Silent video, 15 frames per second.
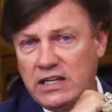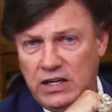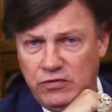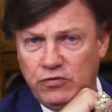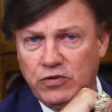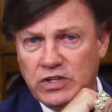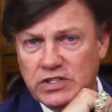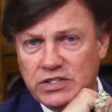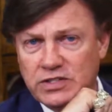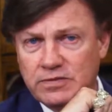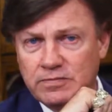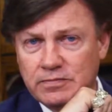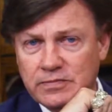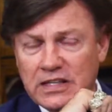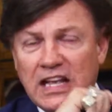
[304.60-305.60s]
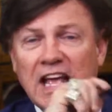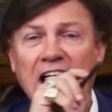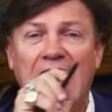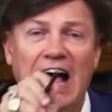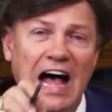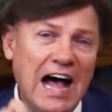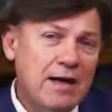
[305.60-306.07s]
a difference.
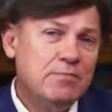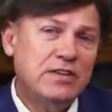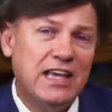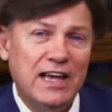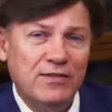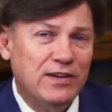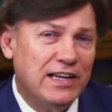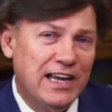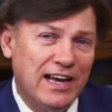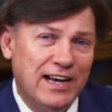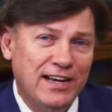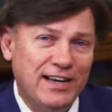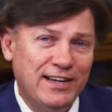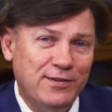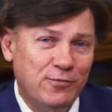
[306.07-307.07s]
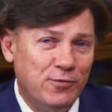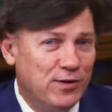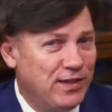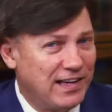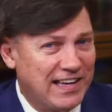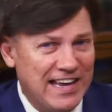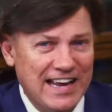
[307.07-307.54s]
I'm Kevin Kennedy with
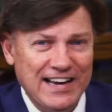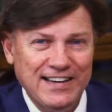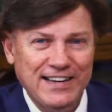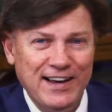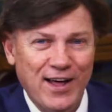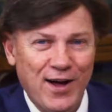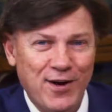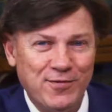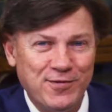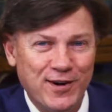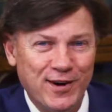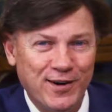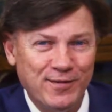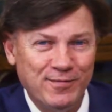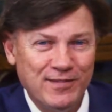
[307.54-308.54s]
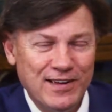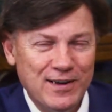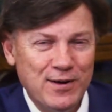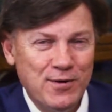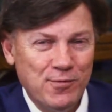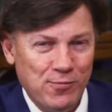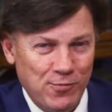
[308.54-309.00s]
the Kennedy Law Firm.
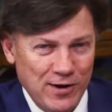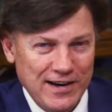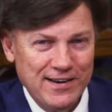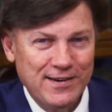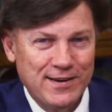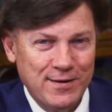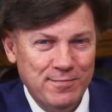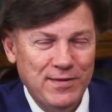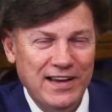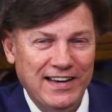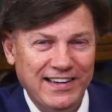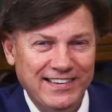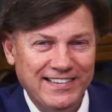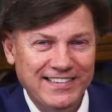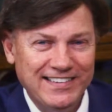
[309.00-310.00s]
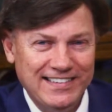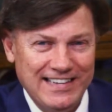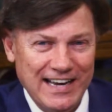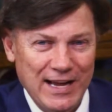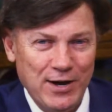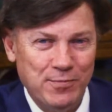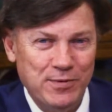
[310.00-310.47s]
We're committed
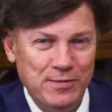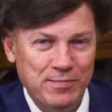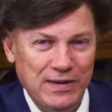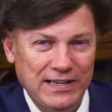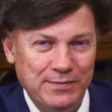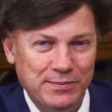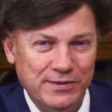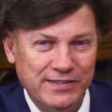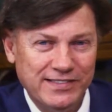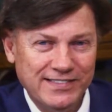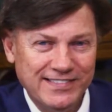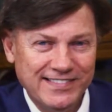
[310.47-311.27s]
to helping people.